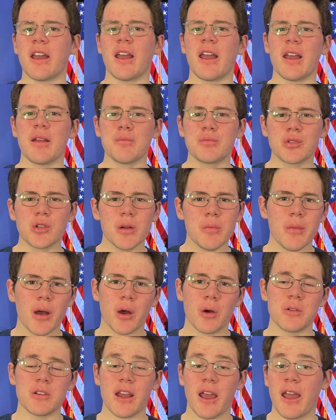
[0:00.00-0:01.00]
and
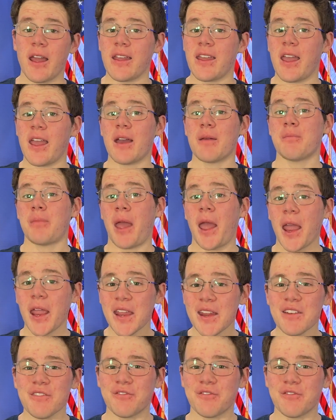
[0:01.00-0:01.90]
promote and campaign